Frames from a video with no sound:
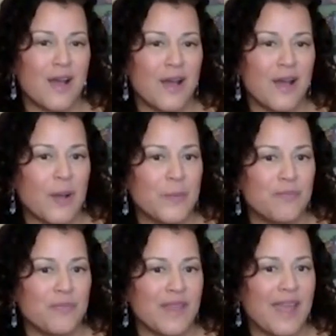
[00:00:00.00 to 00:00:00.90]

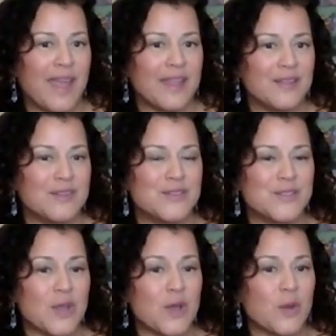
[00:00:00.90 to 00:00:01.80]
And
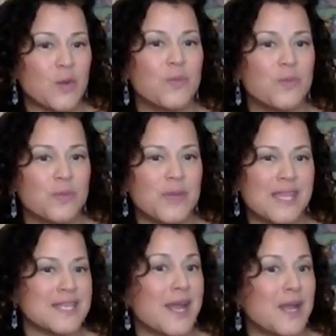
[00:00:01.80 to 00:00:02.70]
so
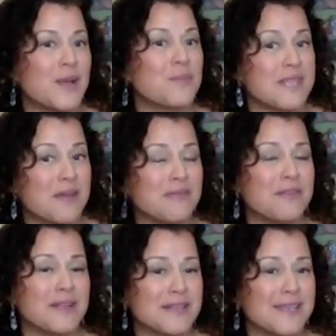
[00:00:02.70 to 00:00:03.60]
being tied up
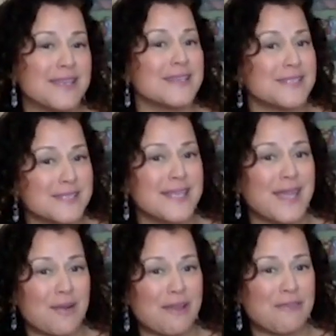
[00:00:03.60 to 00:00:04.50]
definitely is
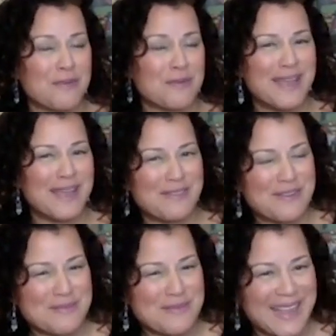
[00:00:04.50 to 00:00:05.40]
scary for me.
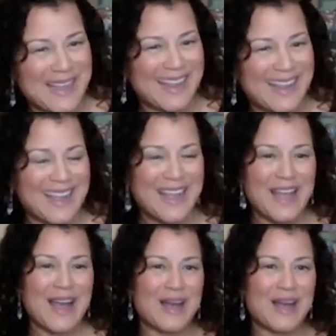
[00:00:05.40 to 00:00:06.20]
For me,